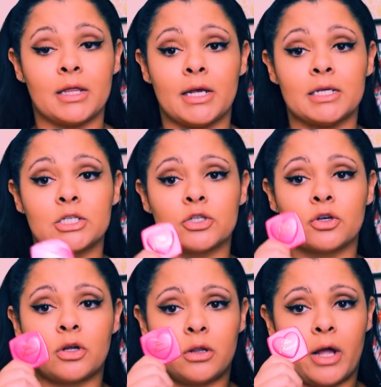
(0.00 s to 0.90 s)
these
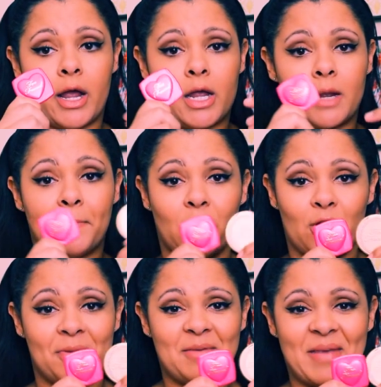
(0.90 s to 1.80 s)
look like
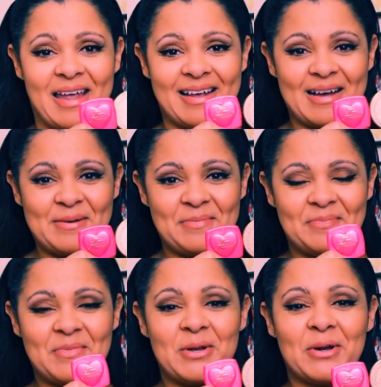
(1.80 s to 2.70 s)
Barbie makeup,
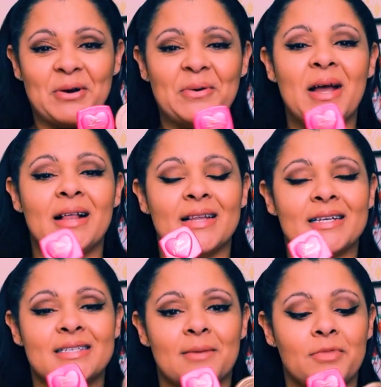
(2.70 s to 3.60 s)
you know,
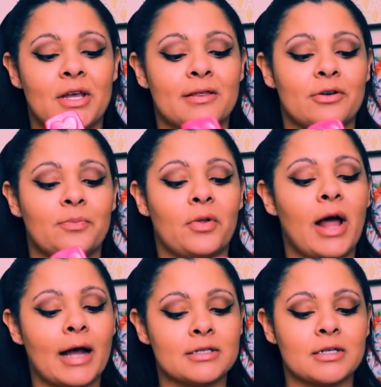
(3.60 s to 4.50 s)
like something, they're
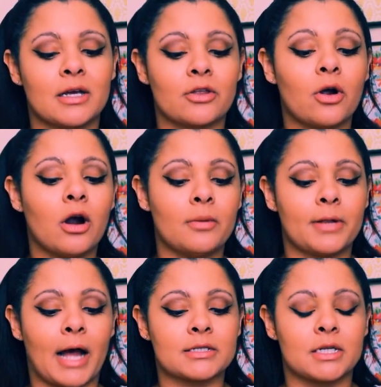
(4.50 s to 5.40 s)
plastic, they're hard
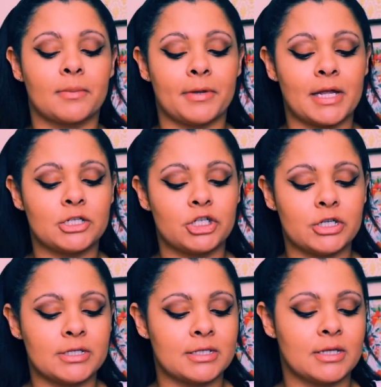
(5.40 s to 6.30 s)
plastic, but they
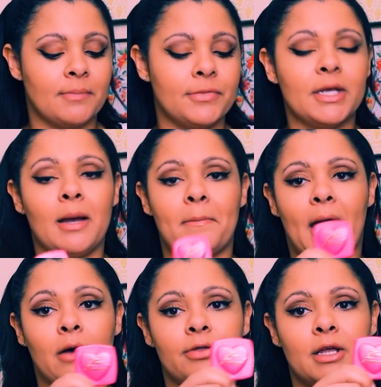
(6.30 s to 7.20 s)
just, something
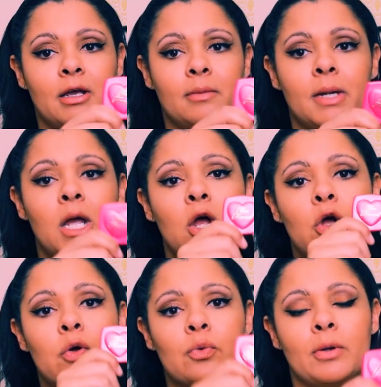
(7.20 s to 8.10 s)
about them
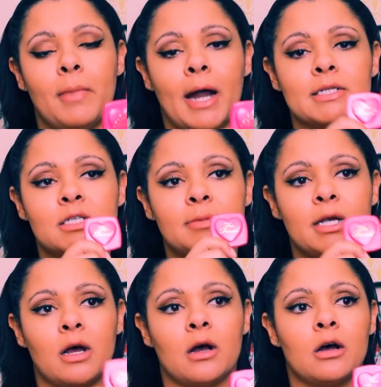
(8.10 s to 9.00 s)
reminds
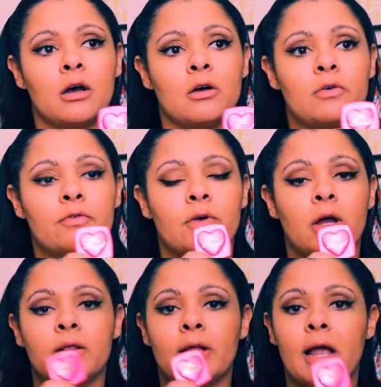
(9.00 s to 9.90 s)
me of
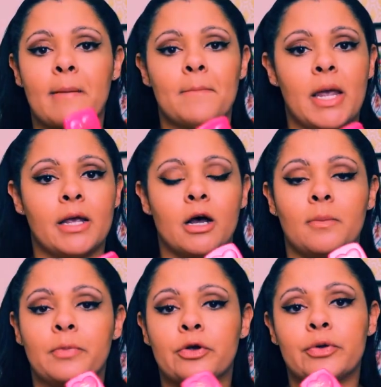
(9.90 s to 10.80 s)
like
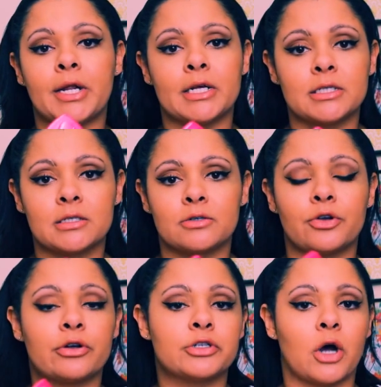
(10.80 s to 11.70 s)
makeup your niece or
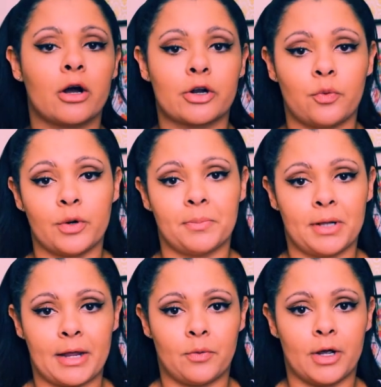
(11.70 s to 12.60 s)
your daughter would
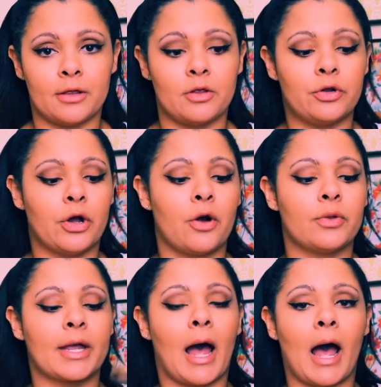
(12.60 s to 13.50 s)
play with, you know,
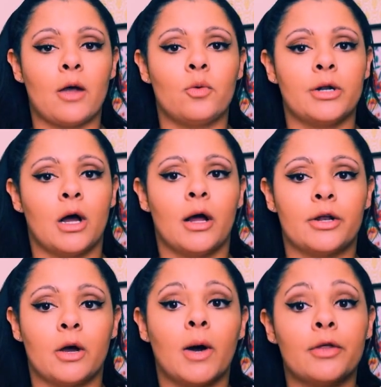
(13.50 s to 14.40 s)
like I would not
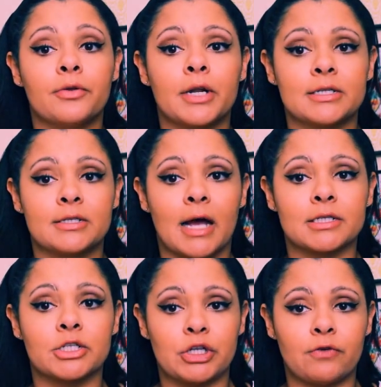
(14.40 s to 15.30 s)
know, other than it
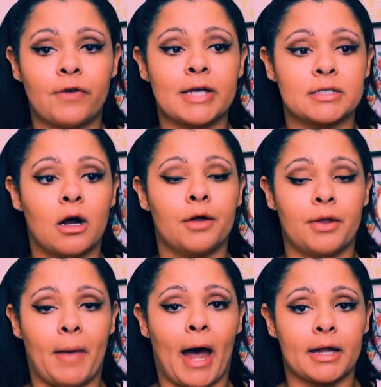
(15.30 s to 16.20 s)
says Too Faced on
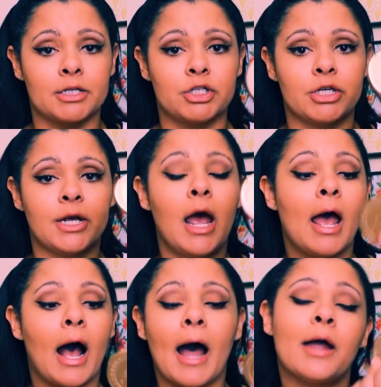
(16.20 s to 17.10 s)
the packaging,
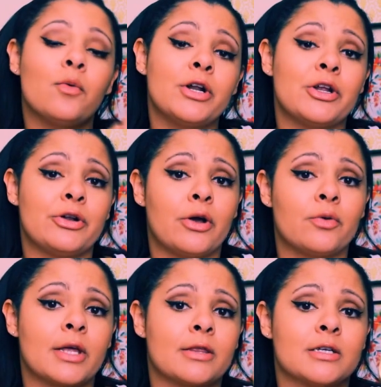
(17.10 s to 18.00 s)
I wouldn't know
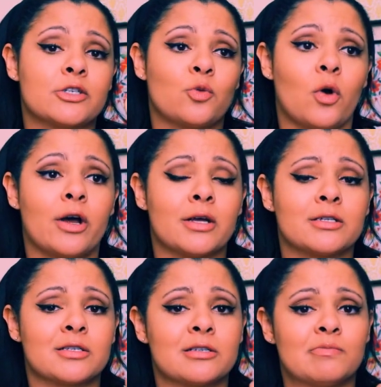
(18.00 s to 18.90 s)
that this
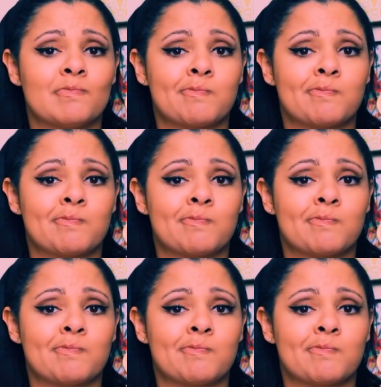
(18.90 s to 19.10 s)
was